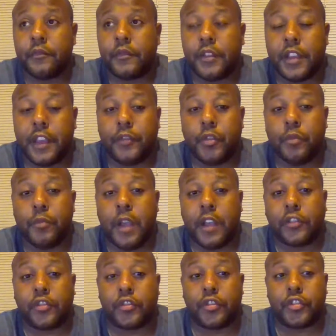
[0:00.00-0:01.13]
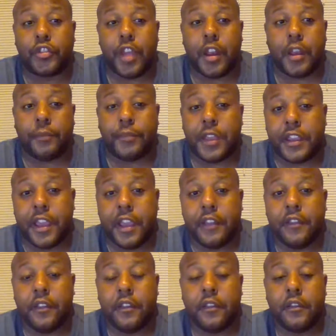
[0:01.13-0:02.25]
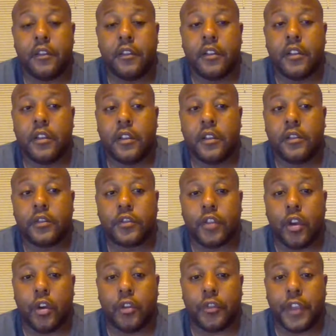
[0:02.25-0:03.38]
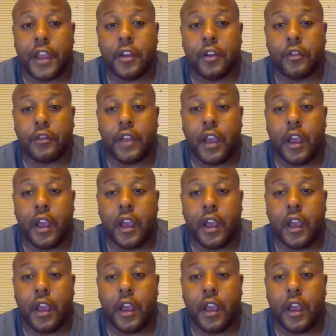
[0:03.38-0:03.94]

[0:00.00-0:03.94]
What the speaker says: give too much to shut up their kid so they don't